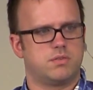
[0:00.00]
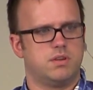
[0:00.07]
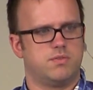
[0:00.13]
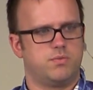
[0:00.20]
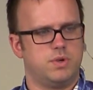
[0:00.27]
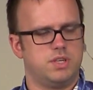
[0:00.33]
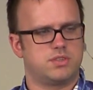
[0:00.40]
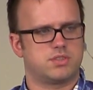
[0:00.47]

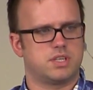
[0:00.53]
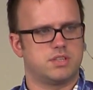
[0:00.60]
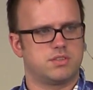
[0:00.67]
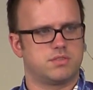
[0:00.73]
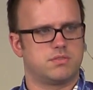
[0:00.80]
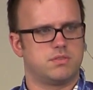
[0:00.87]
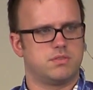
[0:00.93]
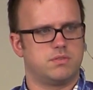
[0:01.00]
if we
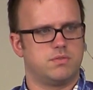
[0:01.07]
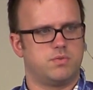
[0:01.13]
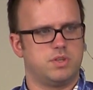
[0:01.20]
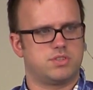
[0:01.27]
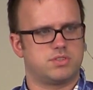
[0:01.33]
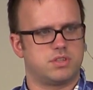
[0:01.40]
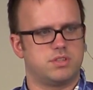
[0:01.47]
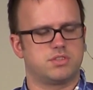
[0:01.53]
send
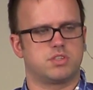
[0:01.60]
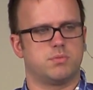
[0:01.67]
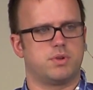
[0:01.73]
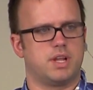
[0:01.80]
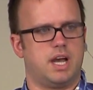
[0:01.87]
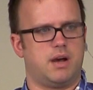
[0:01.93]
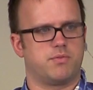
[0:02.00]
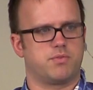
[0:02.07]

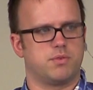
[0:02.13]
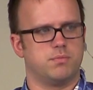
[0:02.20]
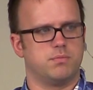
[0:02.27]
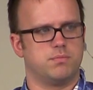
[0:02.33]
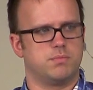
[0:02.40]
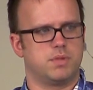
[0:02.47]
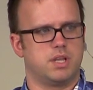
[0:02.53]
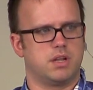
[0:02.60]
someone out
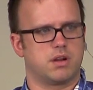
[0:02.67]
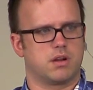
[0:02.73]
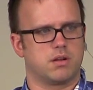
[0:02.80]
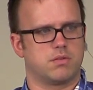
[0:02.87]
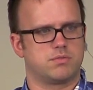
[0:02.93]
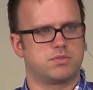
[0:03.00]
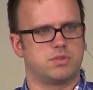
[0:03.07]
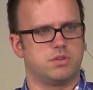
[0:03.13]
from
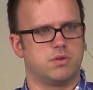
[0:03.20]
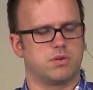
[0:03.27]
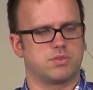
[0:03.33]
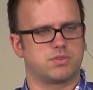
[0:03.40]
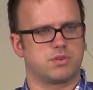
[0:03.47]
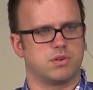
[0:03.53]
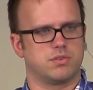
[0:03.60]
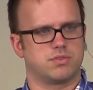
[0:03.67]
here to your
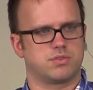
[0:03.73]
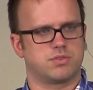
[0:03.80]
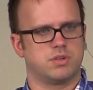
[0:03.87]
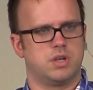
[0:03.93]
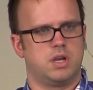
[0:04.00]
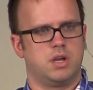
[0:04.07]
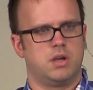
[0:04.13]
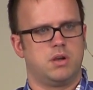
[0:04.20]

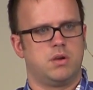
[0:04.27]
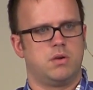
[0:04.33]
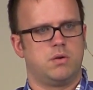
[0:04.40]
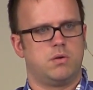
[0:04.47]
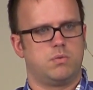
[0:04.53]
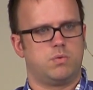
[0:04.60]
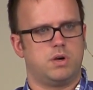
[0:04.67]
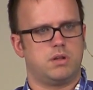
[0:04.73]
church,
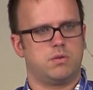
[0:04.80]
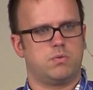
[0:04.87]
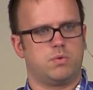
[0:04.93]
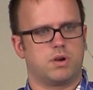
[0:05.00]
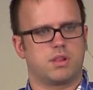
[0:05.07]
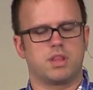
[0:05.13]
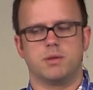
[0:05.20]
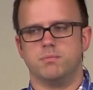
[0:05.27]
what
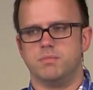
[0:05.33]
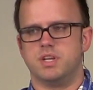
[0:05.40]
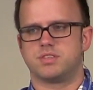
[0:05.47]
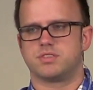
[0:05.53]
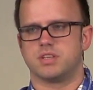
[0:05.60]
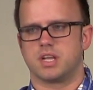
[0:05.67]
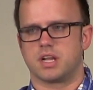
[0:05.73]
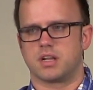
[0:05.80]
are they
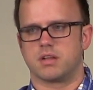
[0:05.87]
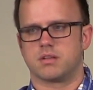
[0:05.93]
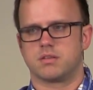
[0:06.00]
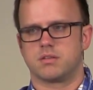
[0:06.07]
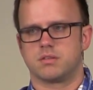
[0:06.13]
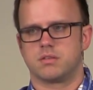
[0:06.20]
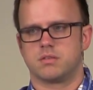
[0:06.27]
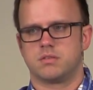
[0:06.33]
missing
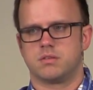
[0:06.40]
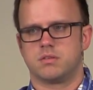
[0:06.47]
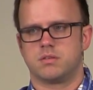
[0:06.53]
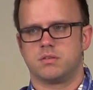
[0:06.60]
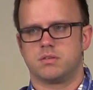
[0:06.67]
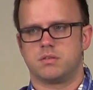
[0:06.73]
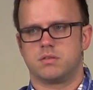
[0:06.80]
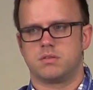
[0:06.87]

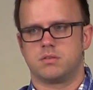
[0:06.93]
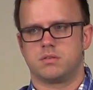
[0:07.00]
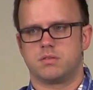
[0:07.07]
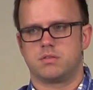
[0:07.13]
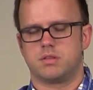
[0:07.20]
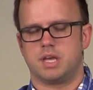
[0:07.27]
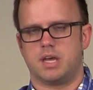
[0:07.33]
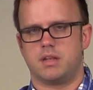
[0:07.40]

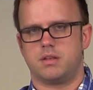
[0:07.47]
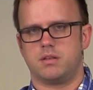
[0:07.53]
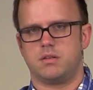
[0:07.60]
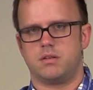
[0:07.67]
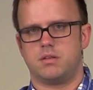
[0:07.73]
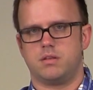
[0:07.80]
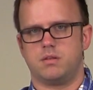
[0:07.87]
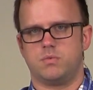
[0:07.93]
that
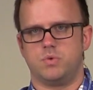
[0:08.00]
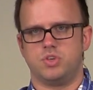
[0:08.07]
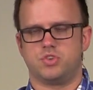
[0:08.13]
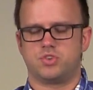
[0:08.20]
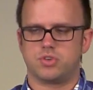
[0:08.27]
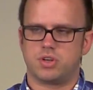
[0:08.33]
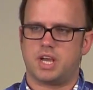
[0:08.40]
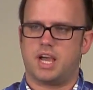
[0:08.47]
we
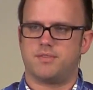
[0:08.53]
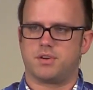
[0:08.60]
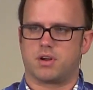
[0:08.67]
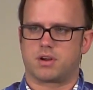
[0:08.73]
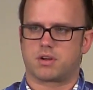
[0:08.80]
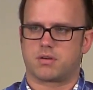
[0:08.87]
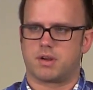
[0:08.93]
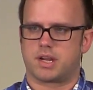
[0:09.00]
should have in
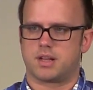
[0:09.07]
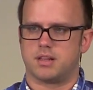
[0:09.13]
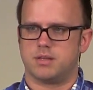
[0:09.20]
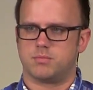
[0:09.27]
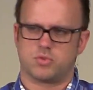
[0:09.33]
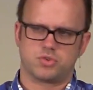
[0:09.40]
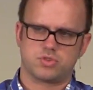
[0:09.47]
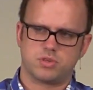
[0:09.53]
our
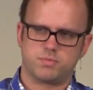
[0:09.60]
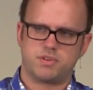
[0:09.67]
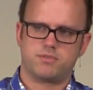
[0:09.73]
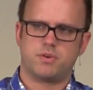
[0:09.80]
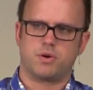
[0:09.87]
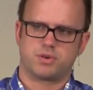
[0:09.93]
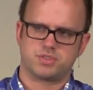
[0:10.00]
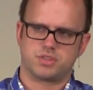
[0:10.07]
curriculum or should be
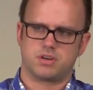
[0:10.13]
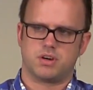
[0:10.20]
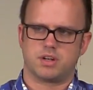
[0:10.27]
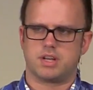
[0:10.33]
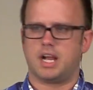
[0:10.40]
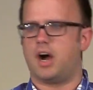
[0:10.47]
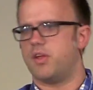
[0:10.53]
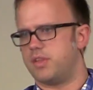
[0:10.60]
focusing
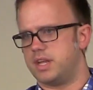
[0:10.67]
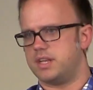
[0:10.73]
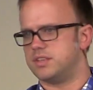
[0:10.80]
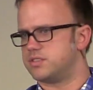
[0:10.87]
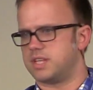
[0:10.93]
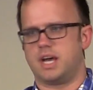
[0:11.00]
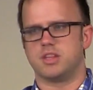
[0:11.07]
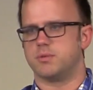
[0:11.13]
on now that
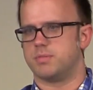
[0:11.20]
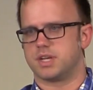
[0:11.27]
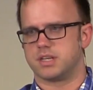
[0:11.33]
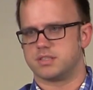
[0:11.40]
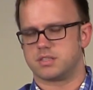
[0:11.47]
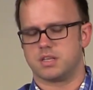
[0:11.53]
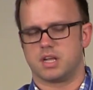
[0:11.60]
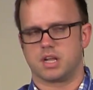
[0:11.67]
is now the
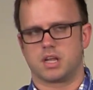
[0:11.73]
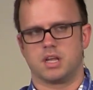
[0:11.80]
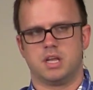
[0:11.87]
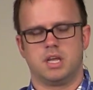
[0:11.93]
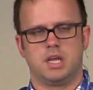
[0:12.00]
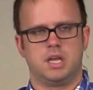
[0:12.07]
biggest thing?